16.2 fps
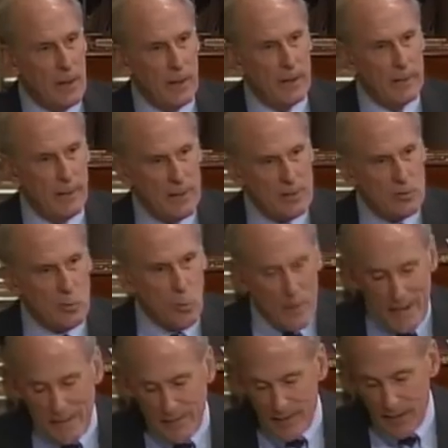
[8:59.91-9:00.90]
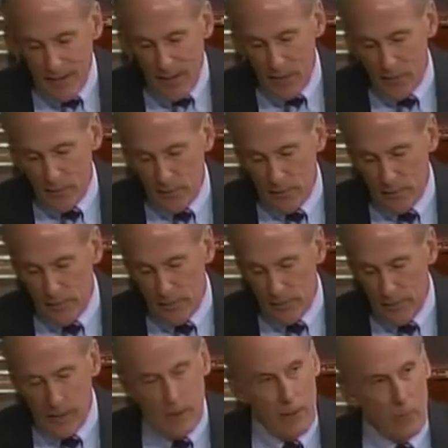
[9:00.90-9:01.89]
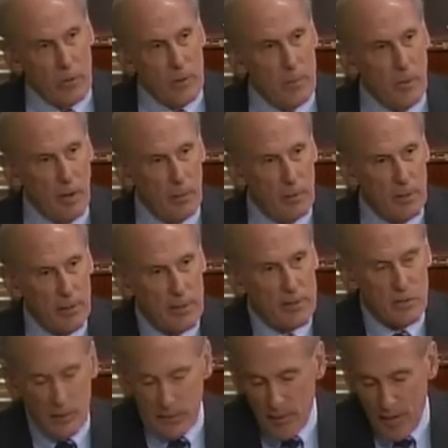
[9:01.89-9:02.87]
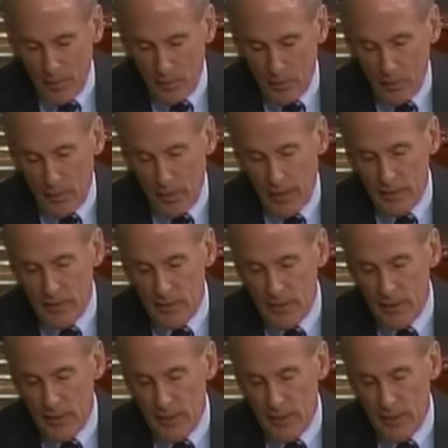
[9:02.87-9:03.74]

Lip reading: unless we together, Republicans and Democrats,